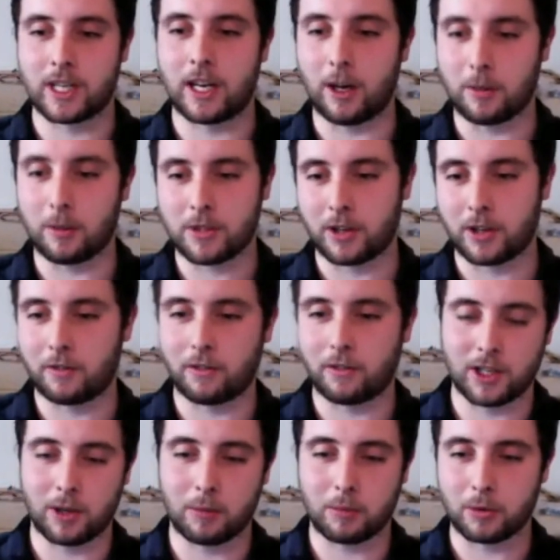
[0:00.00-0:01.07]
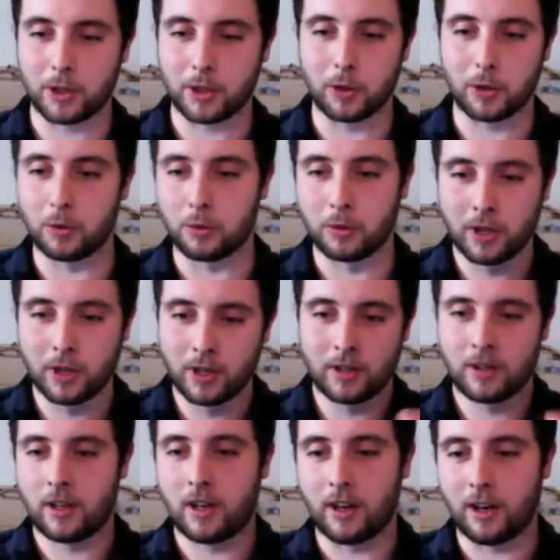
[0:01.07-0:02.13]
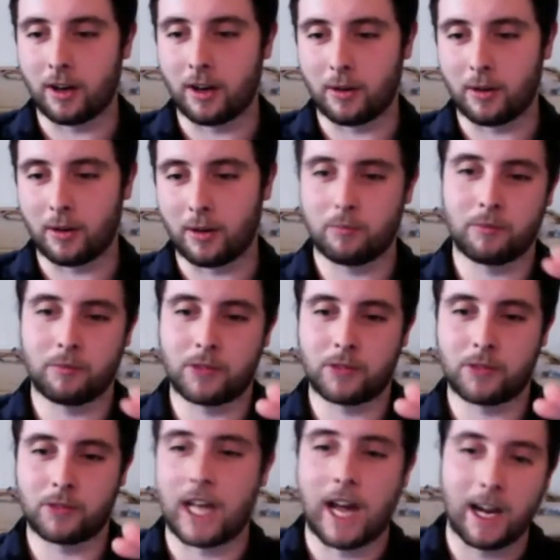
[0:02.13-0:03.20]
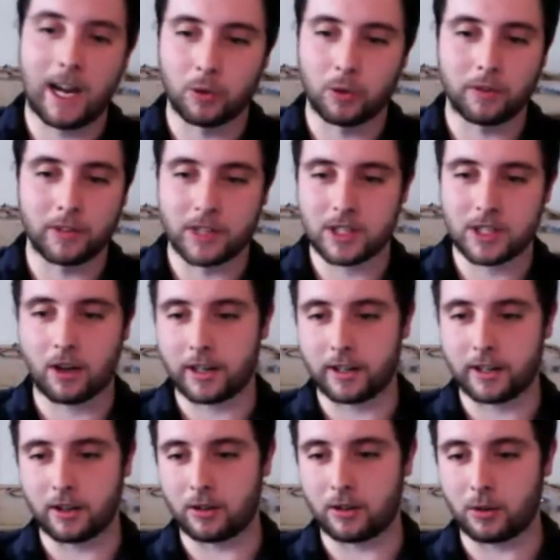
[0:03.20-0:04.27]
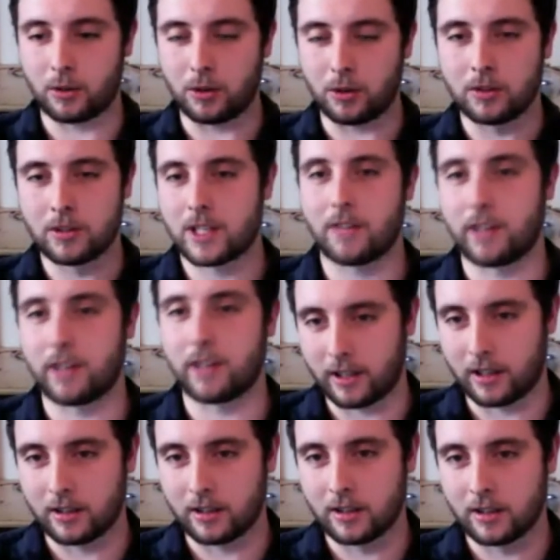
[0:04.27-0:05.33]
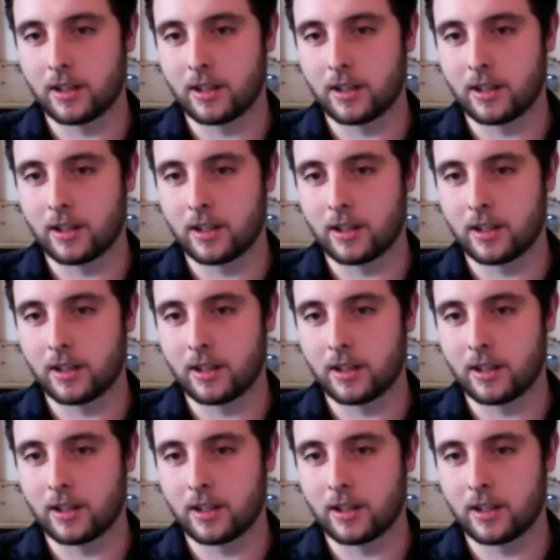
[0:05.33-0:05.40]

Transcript: setup. So, for example, you uh, change the angle of the slider or something like that.